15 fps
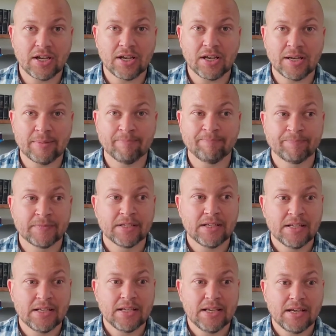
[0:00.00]
Um,
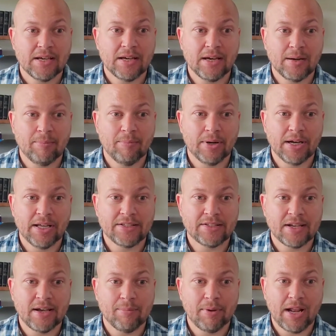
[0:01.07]
uh, but
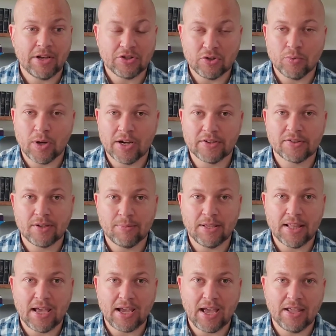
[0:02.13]
uh, but I do want us to be
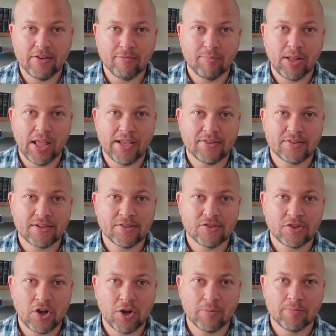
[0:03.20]
that kind of place. And
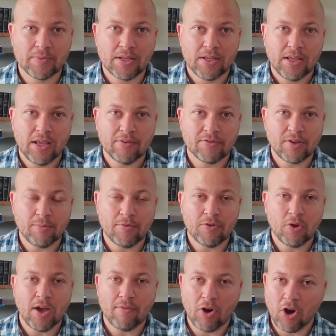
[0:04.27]
so, if some of
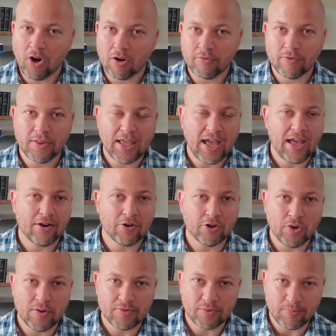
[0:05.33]
you have a heart for that, or
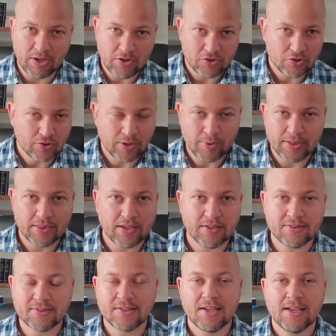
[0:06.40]
you have some history with
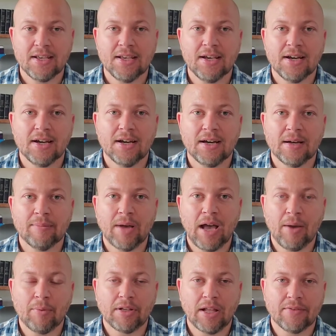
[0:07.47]
this, um,
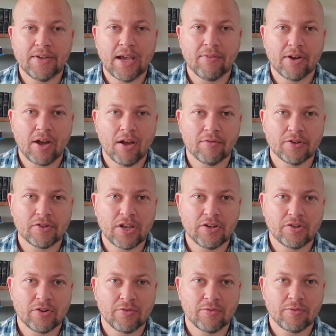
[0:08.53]
I would love to have a
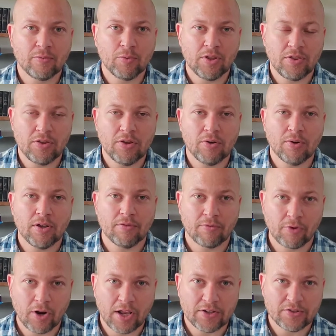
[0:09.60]
conversation with you and
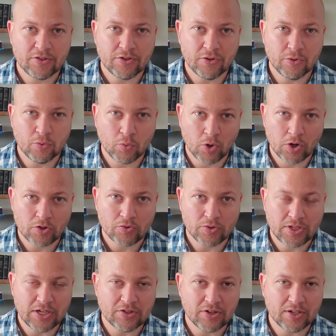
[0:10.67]
for us to work
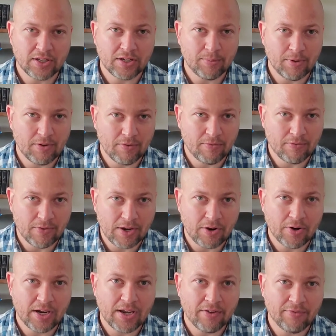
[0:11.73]
strategically to be a
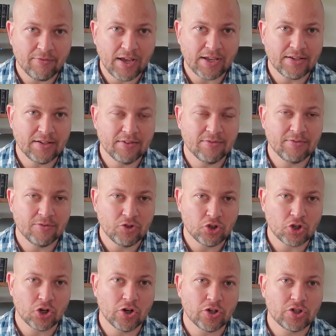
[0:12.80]
very effective
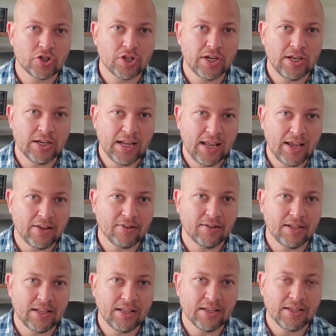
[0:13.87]
church in
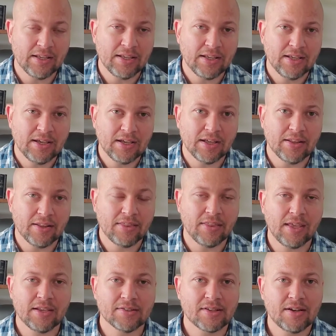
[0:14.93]
handling uh, the
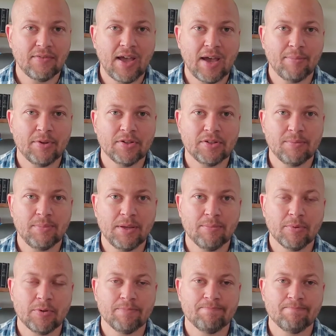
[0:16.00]
things that have happened to
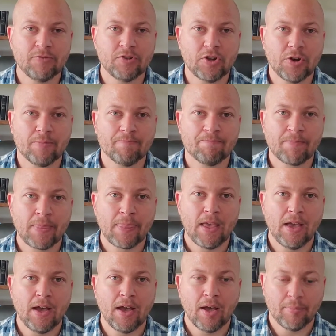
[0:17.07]
people. So
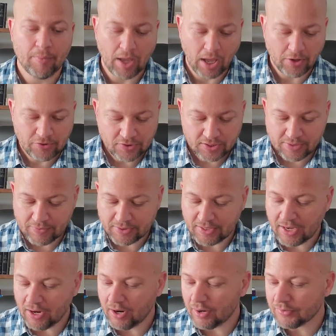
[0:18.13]
um, I'll just leave it
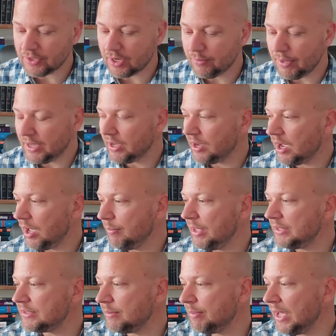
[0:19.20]
there. I was going to make a
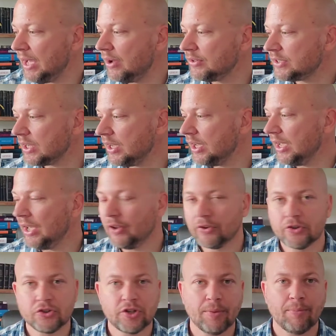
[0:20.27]
comment about uh,
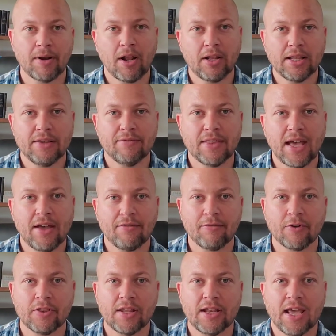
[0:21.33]
eldership, but I'll leave that
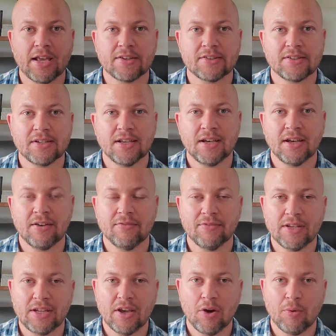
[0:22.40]
for the next uh,
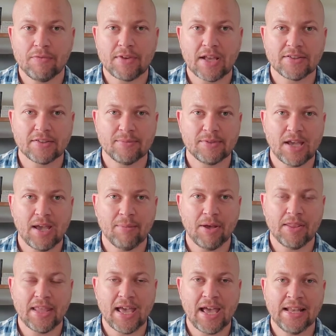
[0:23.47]
video. We've got some time
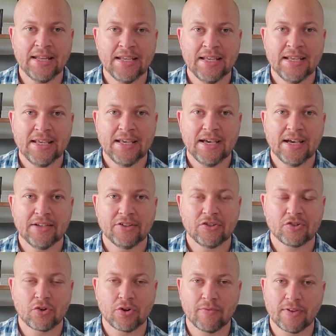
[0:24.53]
on that uh, to
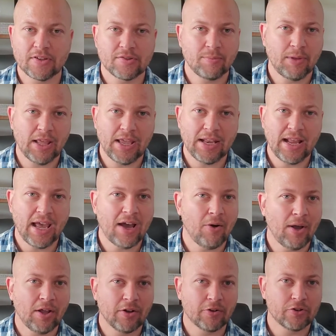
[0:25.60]
sort of explain
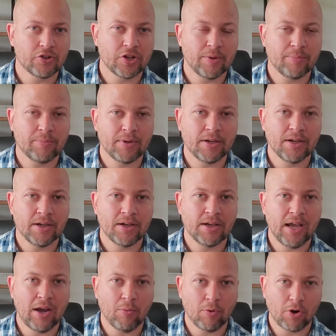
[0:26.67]
how eldership, uh,
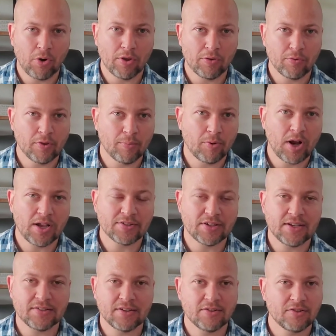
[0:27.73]
how we're going through the
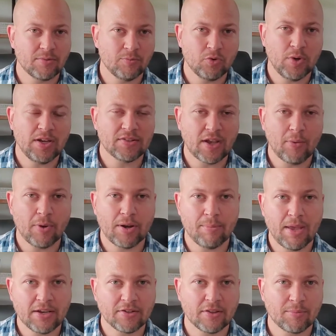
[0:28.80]
process, and some tweaks I want to
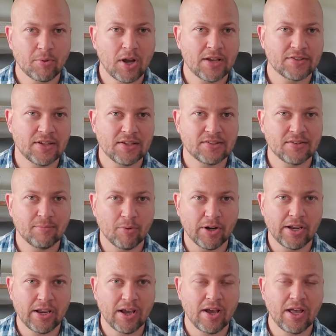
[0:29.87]
make to the process of
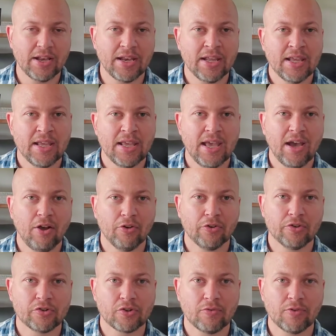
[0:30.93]
bringing on
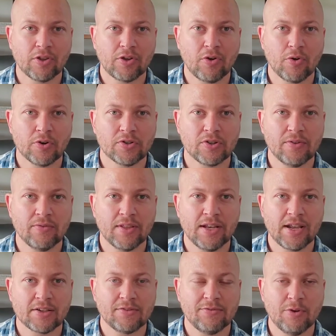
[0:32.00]
elders over the course of the
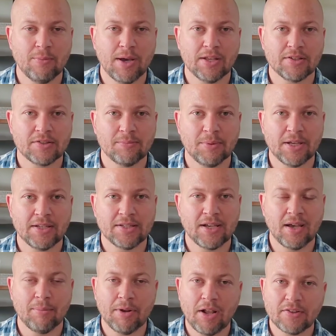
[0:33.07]
next few months. But
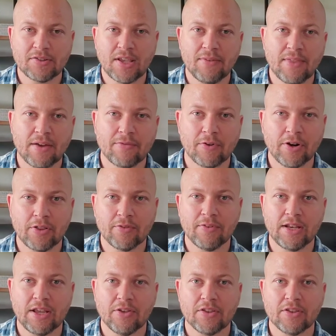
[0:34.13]
uh, but I'll save that for another video.